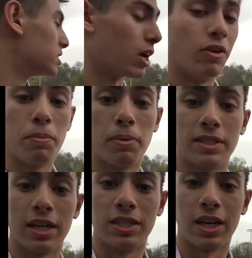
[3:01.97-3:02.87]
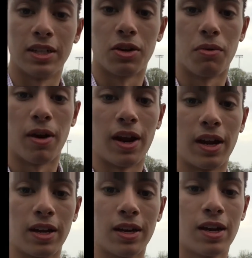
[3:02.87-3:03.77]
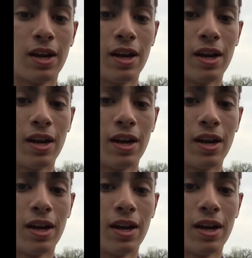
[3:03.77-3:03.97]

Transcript: 70% chance of rain.